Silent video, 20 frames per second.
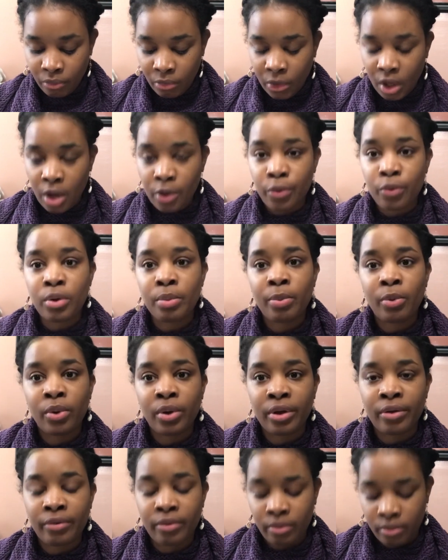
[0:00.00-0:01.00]
a
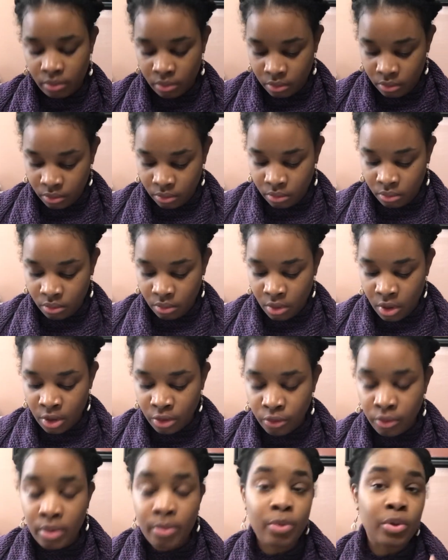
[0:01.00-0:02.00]

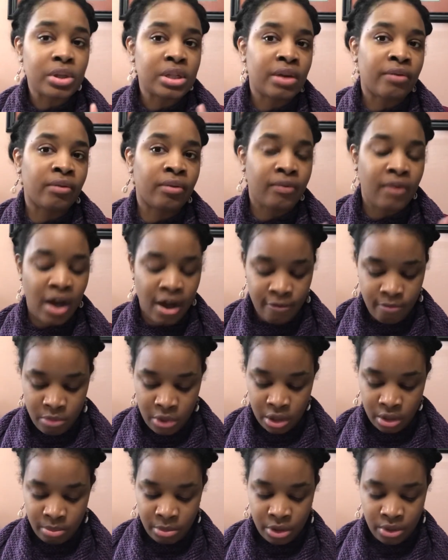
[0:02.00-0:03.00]

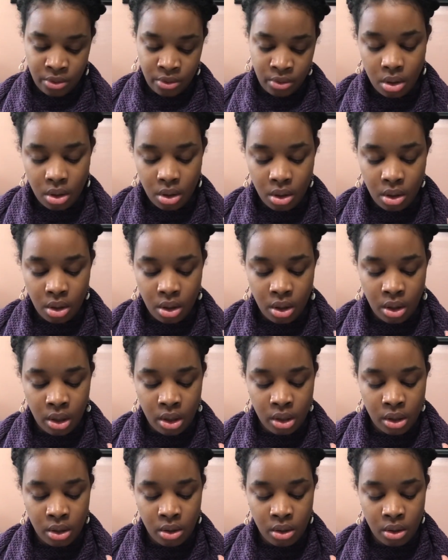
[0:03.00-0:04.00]
3.75mm,
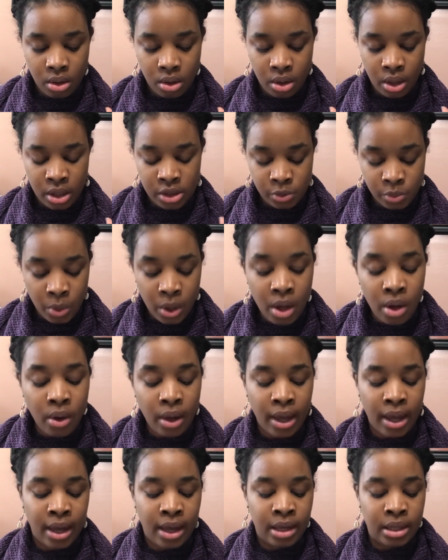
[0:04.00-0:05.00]
as well
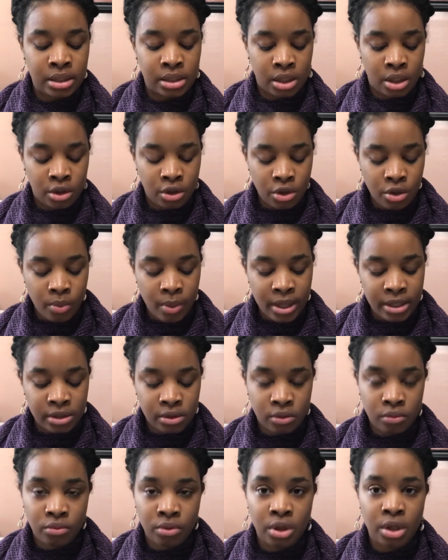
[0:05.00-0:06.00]
as a US
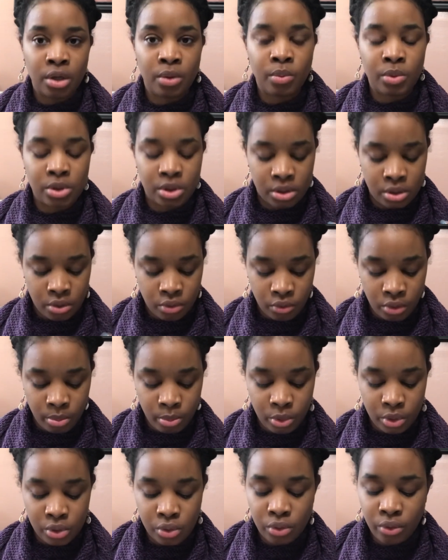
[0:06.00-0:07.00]
3, which is a
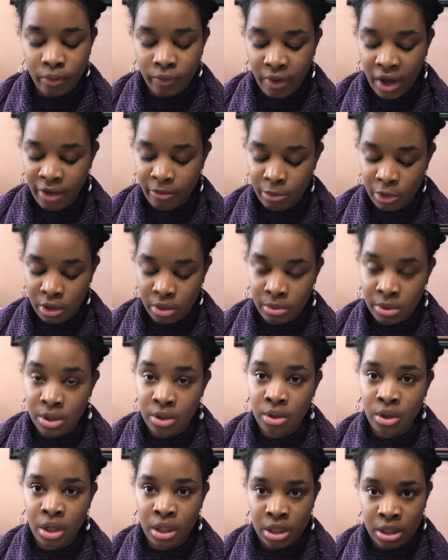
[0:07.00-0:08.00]

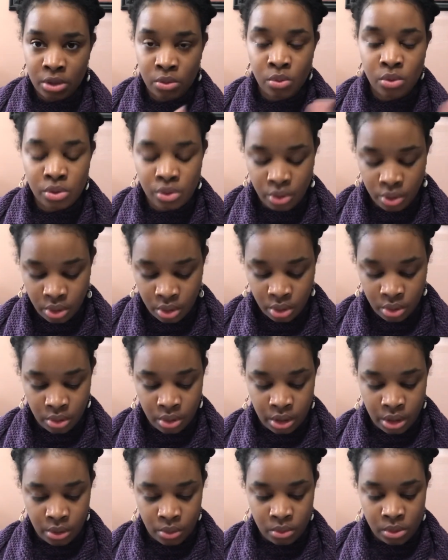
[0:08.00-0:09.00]
3.25mm, and it's on circular
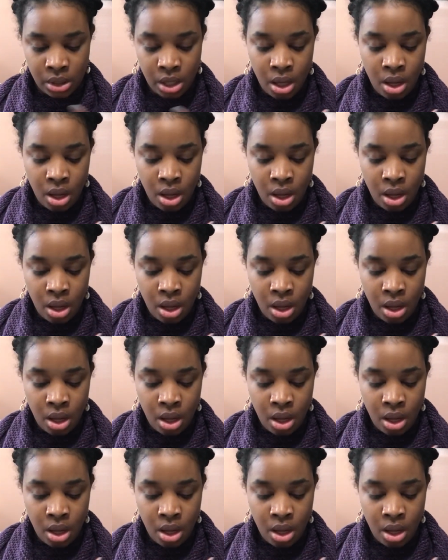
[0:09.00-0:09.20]
needles.